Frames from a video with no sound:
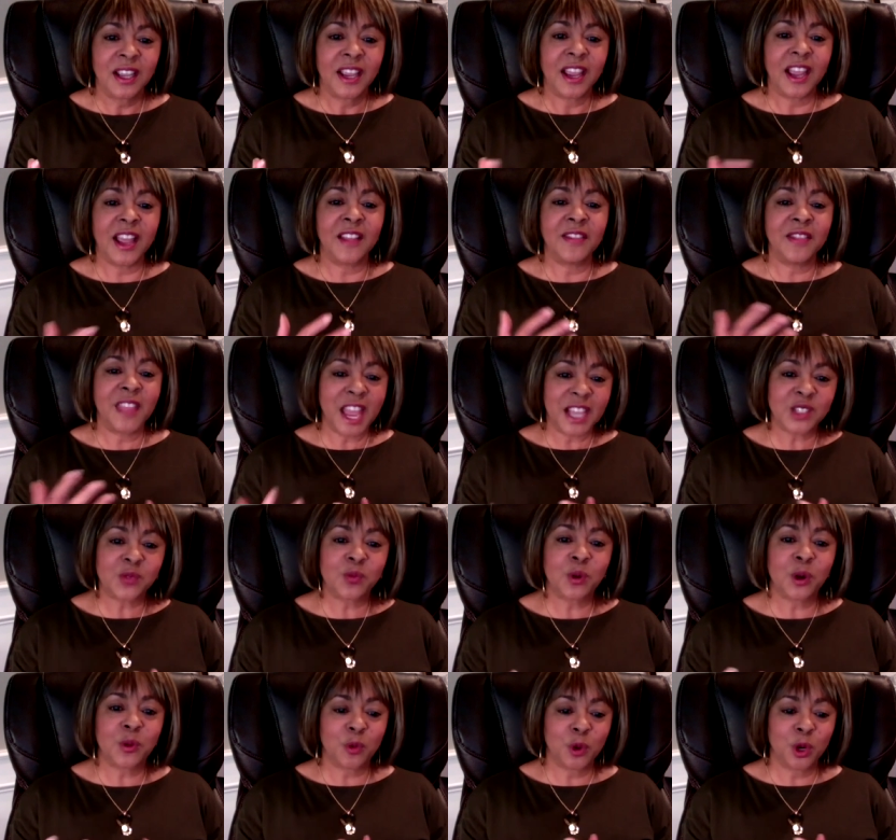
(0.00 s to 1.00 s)
And that's
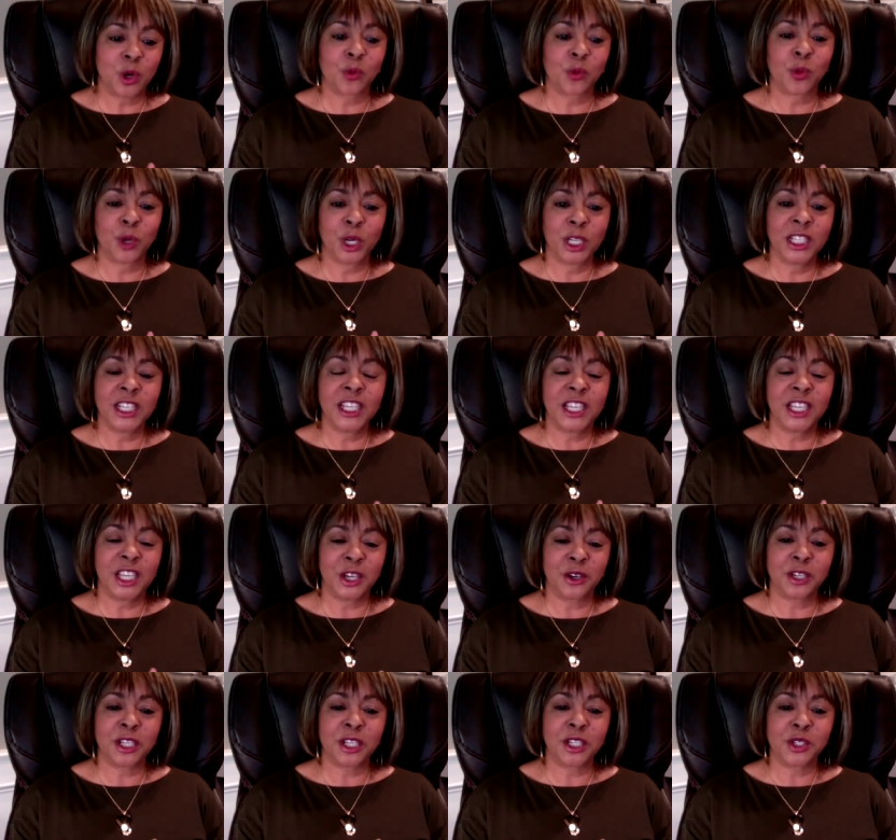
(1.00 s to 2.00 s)
what we're really
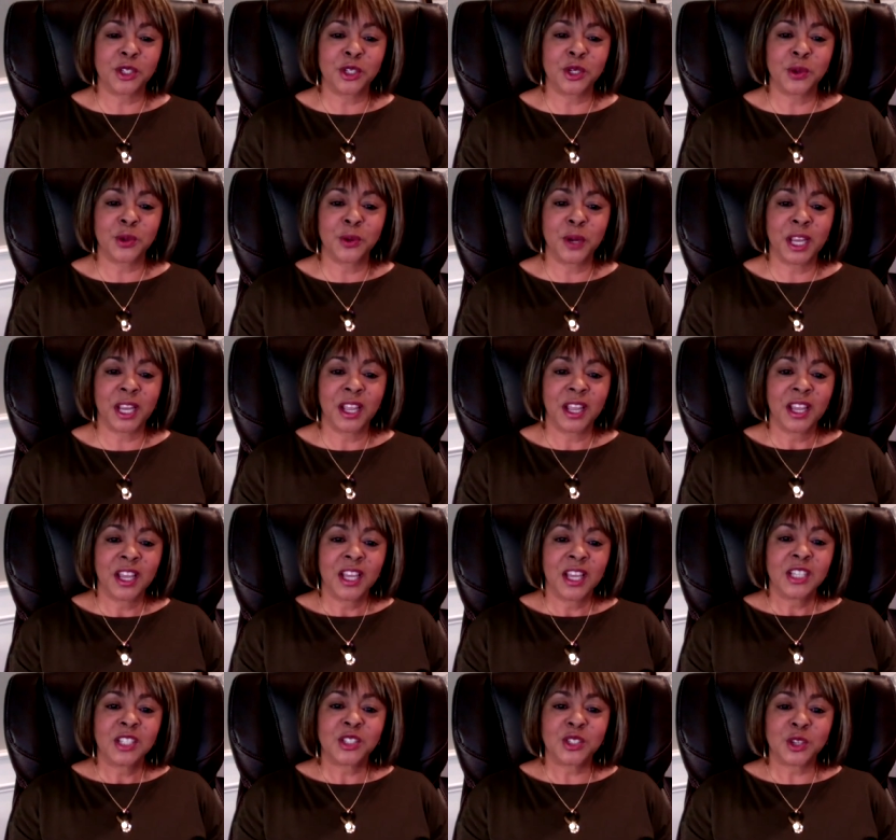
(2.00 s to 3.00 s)
geared at doing.
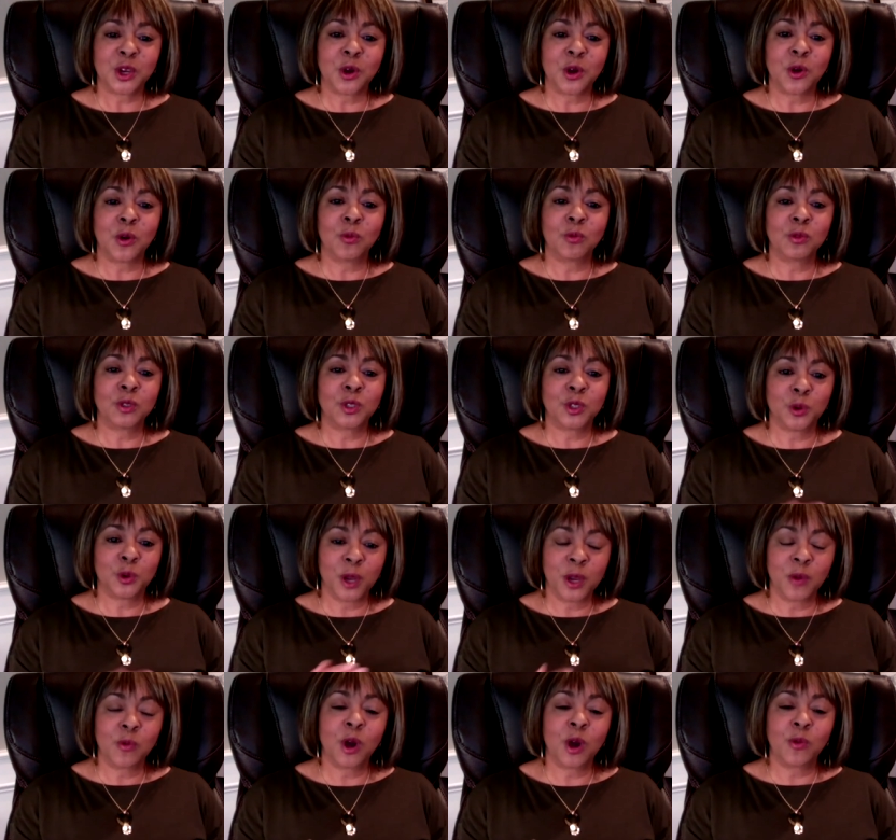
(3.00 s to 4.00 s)
So
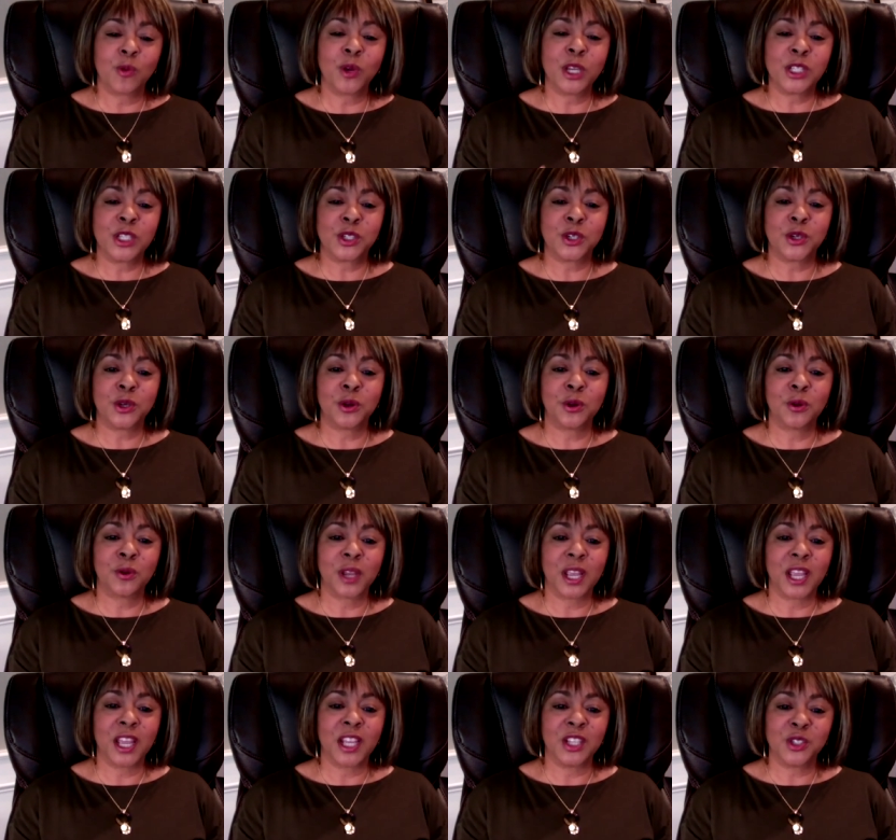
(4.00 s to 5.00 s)
doing what we
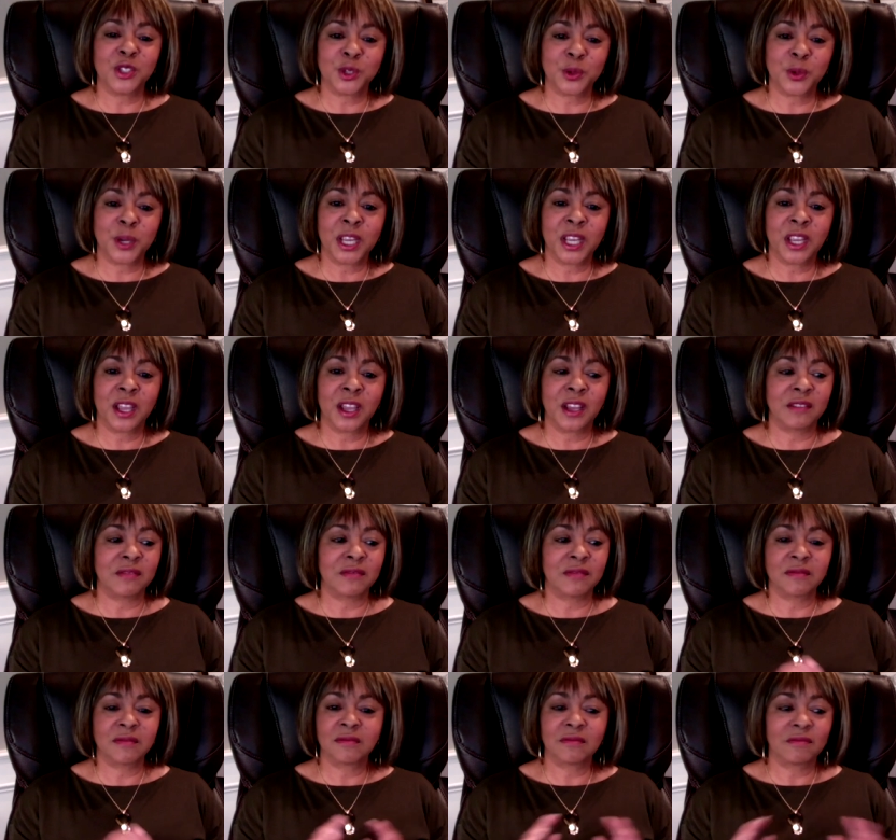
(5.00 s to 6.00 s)
do and doing it
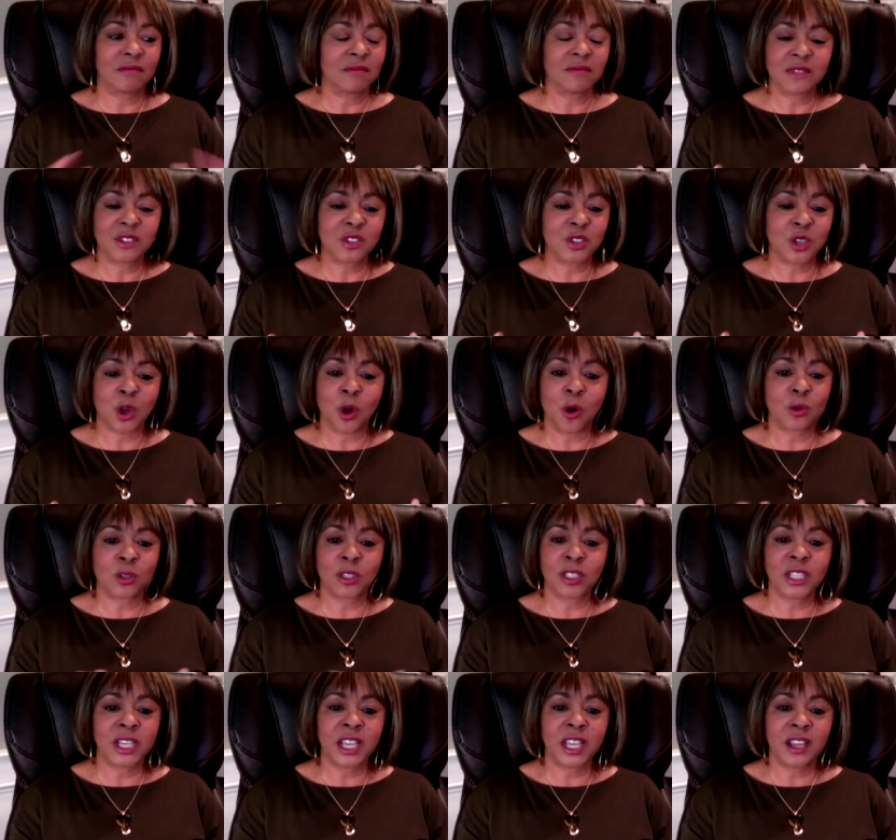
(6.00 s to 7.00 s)

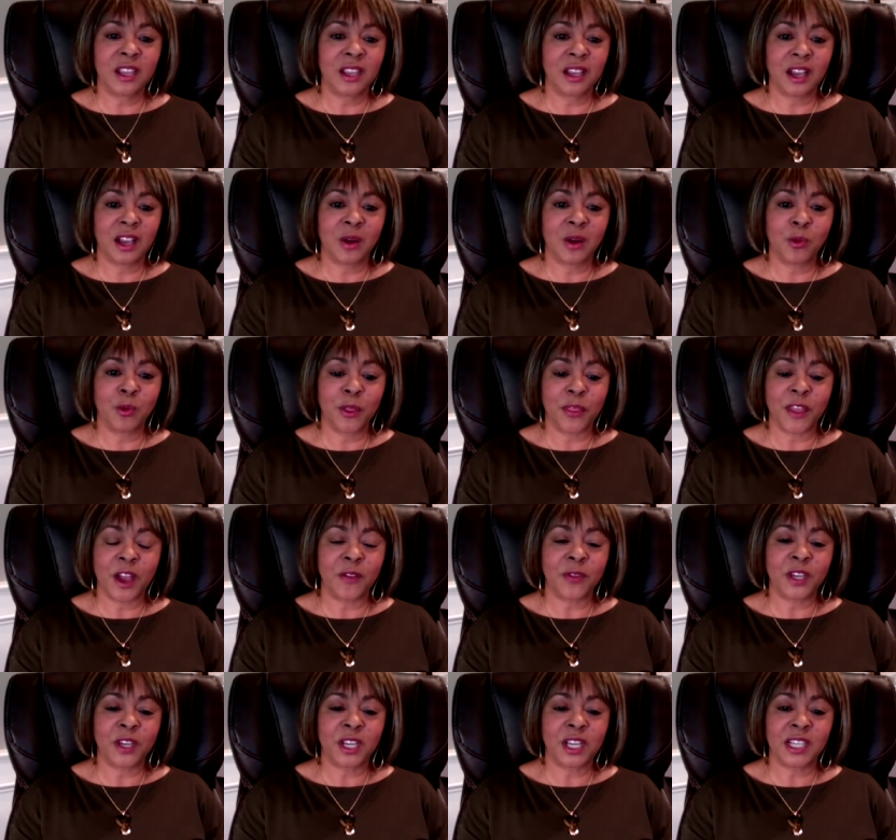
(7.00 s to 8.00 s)
totally uh,
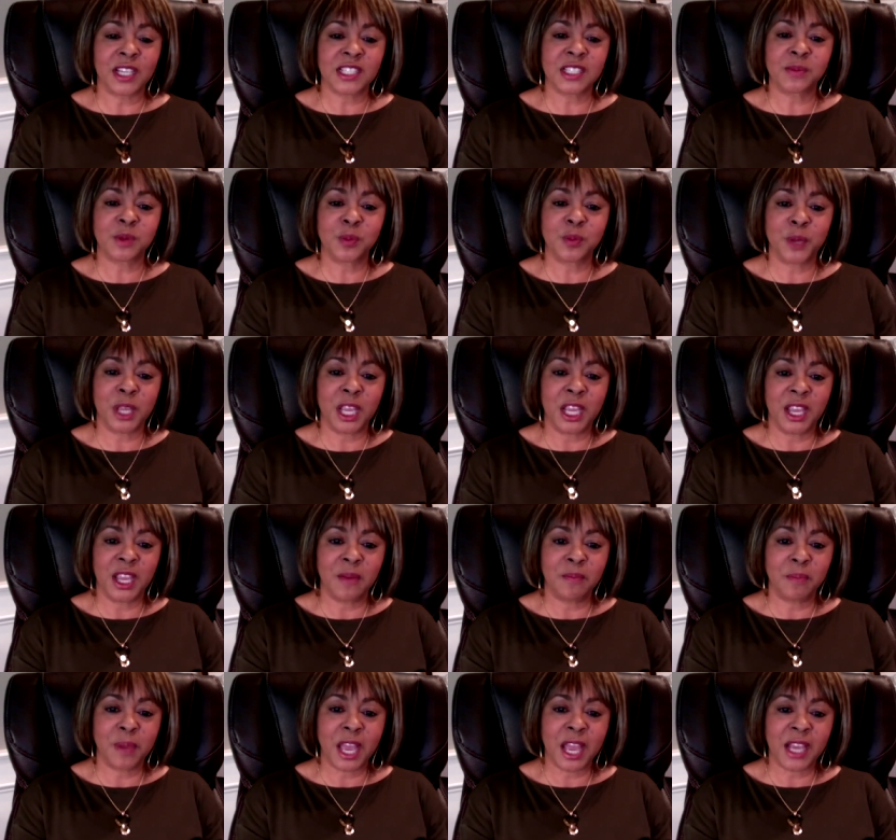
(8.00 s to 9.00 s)
without the customer being
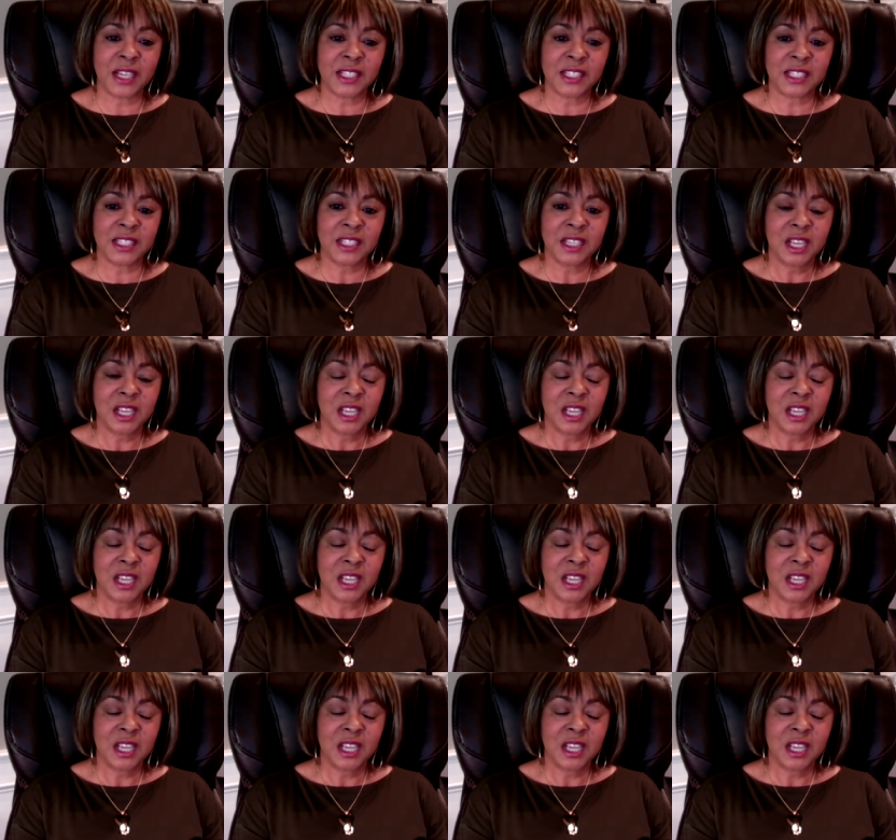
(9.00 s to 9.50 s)
impacted.